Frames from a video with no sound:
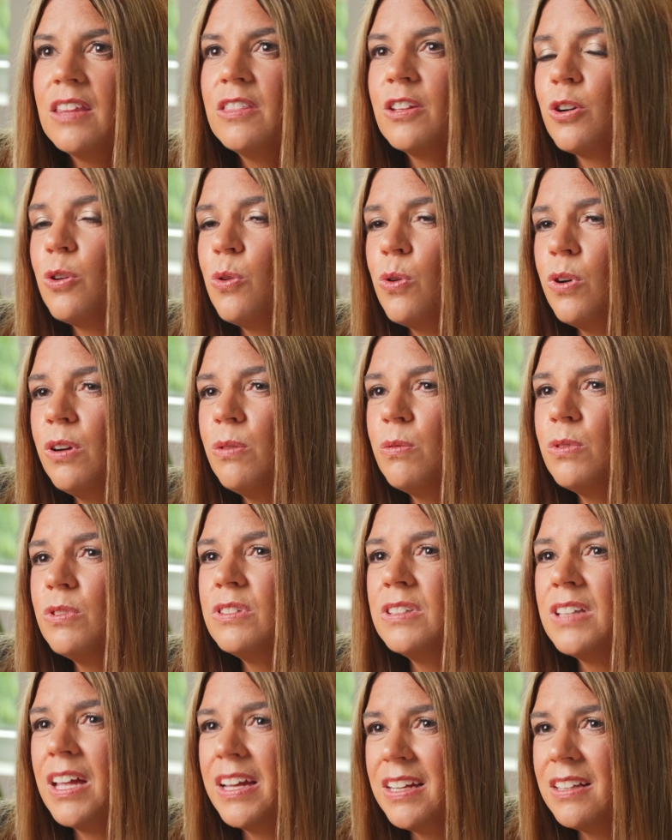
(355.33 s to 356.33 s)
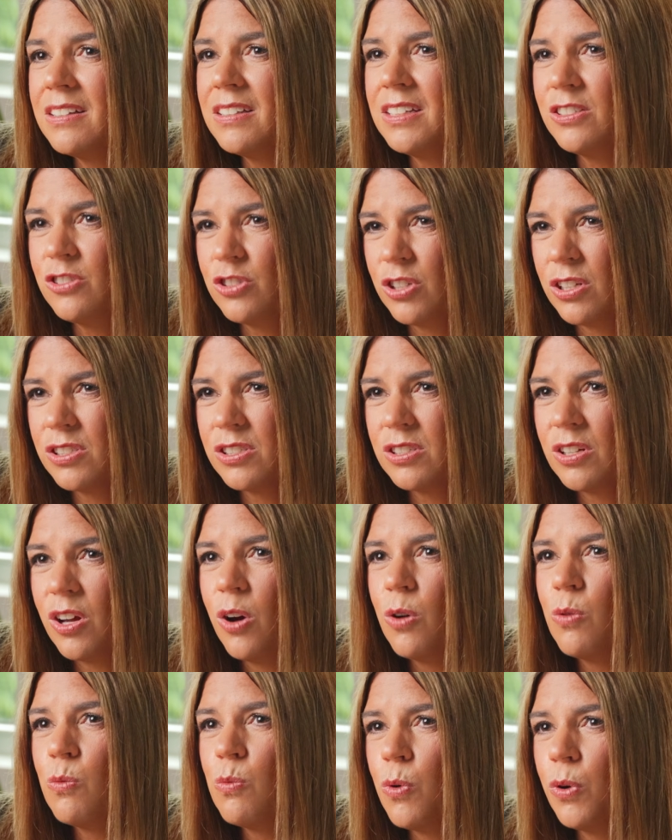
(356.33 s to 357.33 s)
the court will likely just
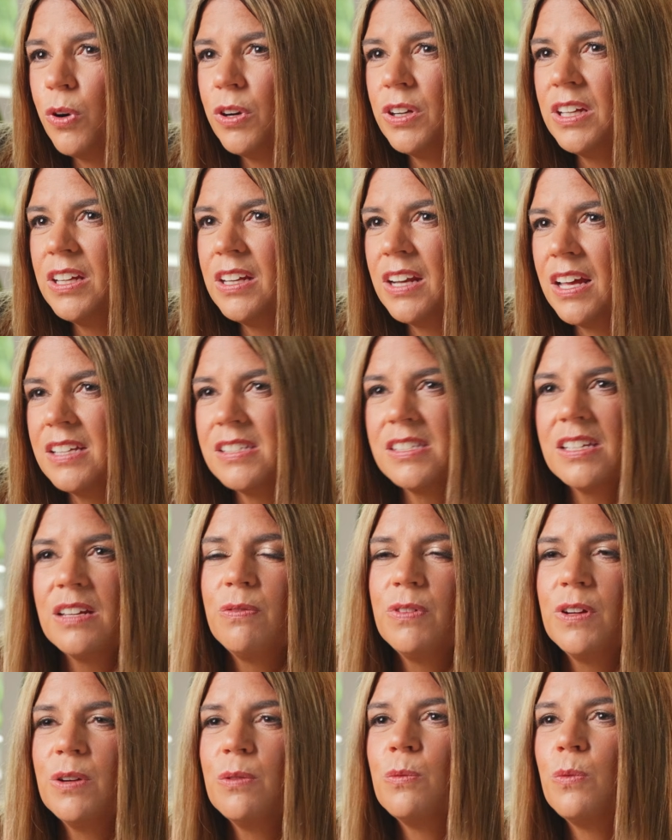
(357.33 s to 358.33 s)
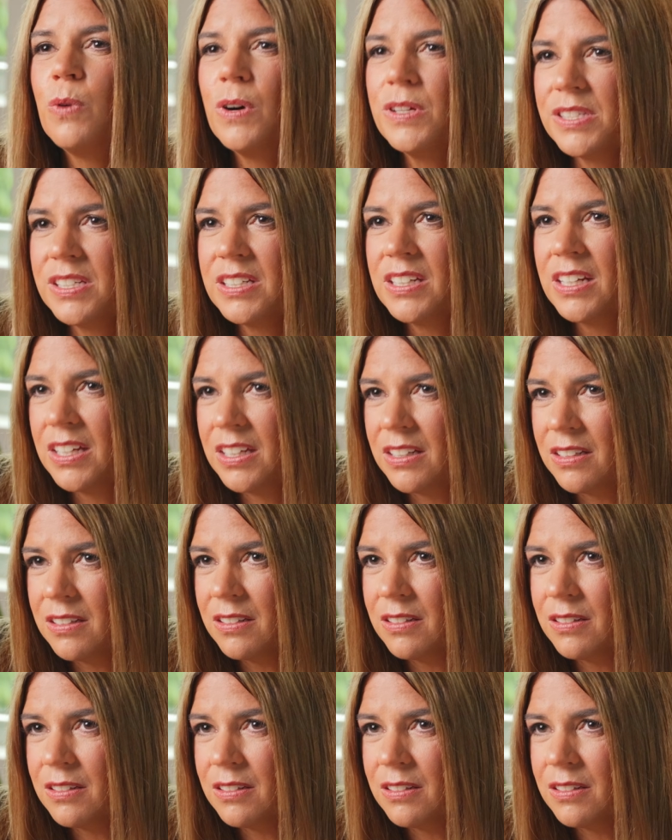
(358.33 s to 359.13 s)
award it as if it wasn't hidden.